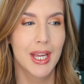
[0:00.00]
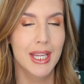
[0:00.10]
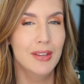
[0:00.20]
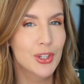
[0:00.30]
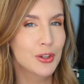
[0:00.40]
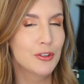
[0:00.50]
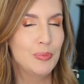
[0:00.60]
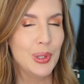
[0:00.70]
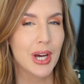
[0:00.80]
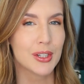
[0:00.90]
even though
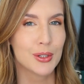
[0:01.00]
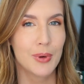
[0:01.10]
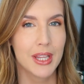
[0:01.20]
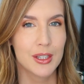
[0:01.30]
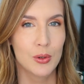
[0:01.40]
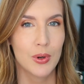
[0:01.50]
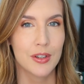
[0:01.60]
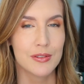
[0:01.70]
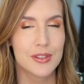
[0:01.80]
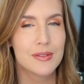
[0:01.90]
you've blotted away the
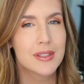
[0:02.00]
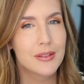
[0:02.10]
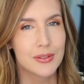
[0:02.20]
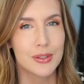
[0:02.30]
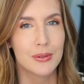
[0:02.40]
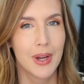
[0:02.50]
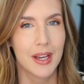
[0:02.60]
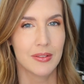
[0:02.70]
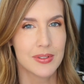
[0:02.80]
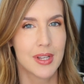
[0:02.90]
oils, you still do
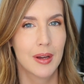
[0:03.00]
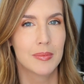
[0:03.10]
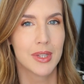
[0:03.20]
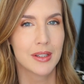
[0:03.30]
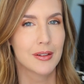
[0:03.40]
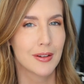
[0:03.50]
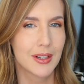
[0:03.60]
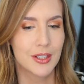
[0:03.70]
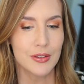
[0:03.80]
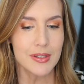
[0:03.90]
have some that are
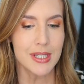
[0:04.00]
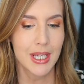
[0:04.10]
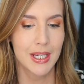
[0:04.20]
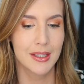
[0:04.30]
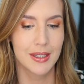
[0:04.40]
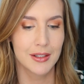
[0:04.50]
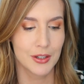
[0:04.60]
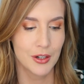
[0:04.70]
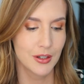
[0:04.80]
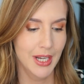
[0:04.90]
in your skin that
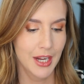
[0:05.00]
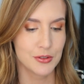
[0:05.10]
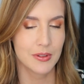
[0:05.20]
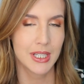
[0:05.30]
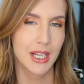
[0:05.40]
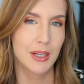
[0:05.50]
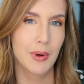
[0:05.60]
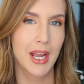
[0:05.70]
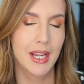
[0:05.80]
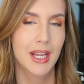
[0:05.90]
occur naturally
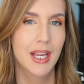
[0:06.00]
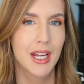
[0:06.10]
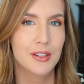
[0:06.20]
anyway,